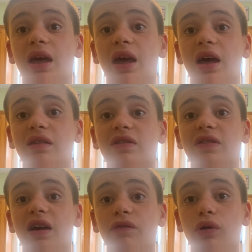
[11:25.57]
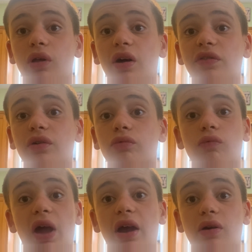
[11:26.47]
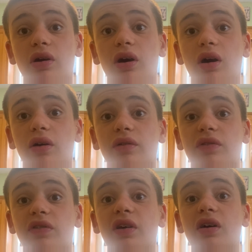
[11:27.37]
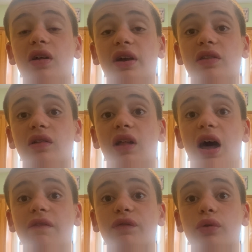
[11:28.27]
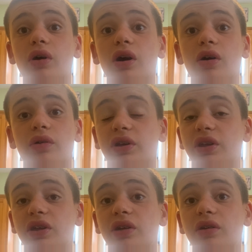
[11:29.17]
and several other rare cars, like the LaFerrari.